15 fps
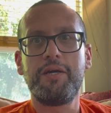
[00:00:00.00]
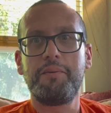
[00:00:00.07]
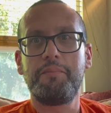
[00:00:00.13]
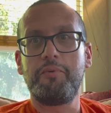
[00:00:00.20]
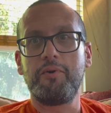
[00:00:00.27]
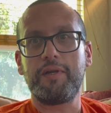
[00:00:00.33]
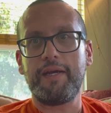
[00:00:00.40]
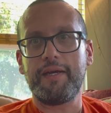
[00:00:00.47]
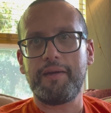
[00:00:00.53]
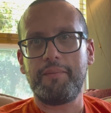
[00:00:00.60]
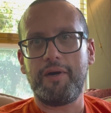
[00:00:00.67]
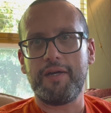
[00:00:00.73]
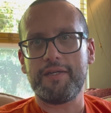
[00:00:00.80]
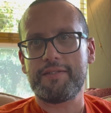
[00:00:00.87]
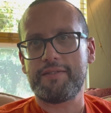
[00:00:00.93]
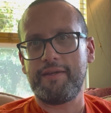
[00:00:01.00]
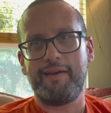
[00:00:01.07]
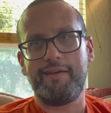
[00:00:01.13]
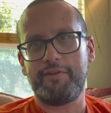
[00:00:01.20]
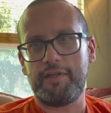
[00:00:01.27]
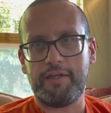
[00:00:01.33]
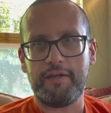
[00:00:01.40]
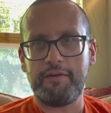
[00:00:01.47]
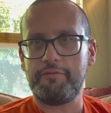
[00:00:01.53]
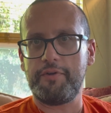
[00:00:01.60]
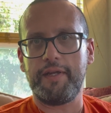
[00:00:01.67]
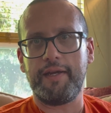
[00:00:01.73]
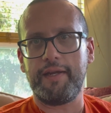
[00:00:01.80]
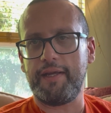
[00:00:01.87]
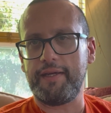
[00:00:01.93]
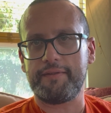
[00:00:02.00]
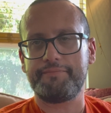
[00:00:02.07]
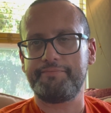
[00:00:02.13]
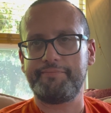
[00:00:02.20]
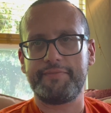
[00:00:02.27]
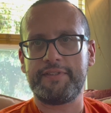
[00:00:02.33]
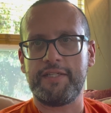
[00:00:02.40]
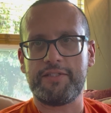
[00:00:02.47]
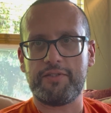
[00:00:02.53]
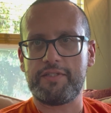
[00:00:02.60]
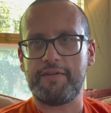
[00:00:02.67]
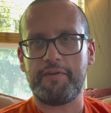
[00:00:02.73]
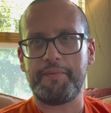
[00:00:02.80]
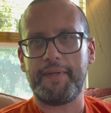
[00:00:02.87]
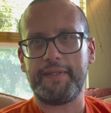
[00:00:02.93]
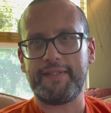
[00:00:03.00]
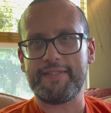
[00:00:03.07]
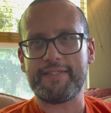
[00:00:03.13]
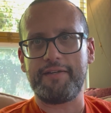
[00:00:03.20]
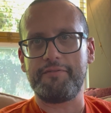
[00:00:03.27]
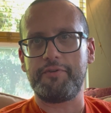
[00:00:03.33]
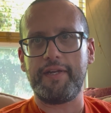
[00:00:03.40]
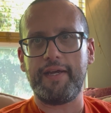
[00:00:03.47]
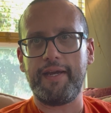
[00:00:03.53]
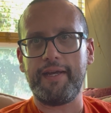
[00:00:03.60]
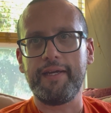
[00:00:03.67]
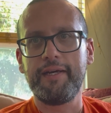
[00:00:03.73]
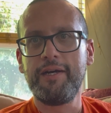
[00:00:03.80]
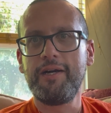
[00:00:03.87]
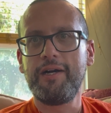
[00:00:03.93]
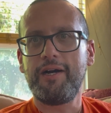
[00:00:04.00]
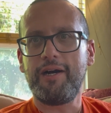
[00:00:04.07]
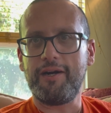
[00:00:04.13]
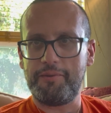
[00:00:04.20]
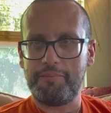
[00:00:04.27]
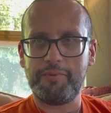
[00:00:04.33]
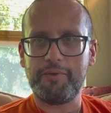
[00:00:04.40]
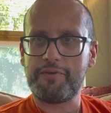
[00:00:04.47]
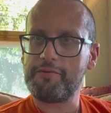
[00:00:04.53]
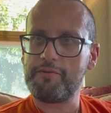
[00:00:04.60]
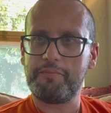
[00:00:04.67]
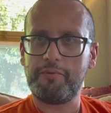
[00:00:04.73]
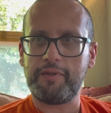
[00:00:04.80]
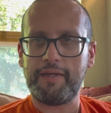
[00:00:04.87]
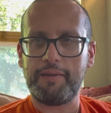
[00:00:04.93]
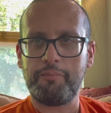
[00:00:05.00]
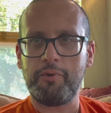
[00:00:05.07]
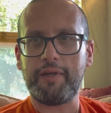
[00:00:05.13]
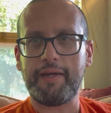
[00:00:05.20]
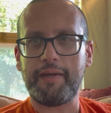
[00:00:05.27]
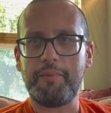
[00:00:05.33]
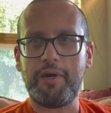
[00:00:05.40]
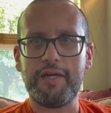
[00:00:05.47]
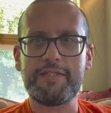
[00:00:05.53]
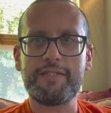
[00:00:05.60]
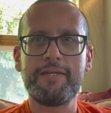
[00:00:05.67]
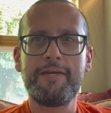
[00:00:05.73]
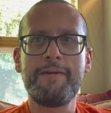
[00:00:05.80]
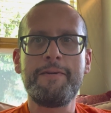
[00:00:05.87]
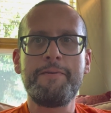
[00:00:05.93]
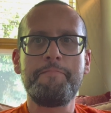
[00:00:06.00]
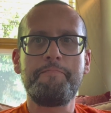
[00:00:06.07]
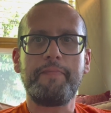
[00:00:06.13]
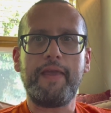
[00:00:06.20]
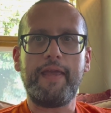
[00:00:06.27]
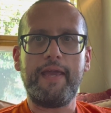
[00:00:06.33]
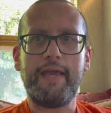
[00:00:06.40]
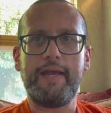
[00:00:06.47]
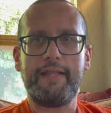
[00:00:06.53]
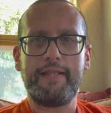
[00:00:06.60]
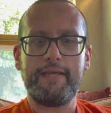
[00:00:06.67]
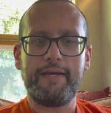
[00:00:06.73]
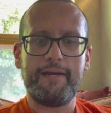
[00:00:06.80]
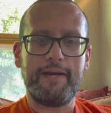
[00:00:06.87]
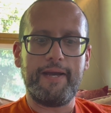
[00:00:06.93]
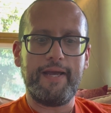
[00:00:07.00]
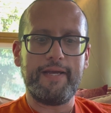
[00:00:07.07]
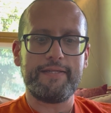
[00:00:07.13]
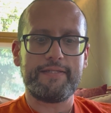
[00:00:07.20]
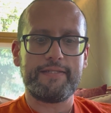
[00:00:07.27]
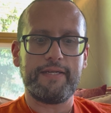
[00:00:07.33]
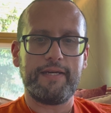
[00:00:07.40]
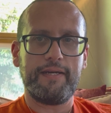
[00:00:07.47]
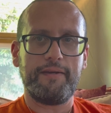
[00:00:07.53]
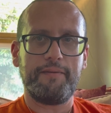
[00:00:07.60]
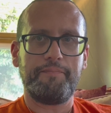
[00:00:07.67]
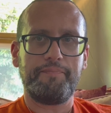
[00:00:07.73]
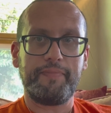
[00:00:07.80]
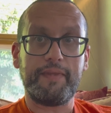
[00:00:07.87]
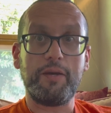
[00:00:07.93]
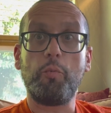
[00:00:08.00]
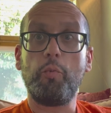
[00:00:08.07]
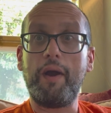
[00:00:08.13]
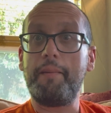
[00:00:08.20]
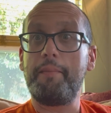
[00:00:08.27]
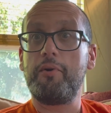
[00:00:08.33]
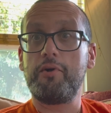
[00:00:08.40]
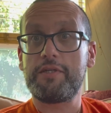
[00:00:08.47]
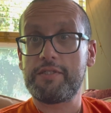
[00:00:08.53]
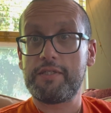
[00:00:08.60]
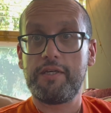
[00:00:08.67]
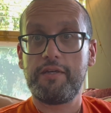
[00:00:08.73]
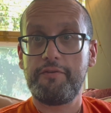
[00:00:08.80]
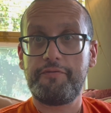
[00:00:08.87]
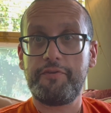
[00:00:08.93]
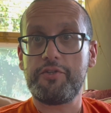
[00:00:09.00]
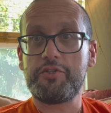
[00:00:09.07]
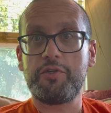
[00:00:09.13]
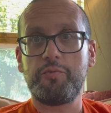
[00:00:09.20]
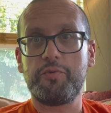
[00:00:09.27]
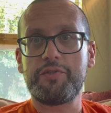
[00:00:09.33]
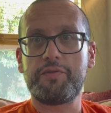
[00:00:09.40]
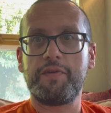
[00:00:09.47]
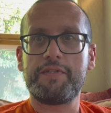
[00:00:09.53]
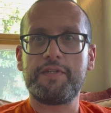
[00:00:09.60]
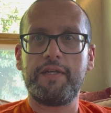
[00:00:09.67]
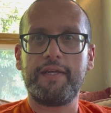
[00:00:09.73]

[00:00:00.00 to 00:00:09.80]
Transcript: Book Like a Boss heavily every day, like 6 or 7 meetings every day are booked through Book Like a Boss. And as the Webhooks feature was recently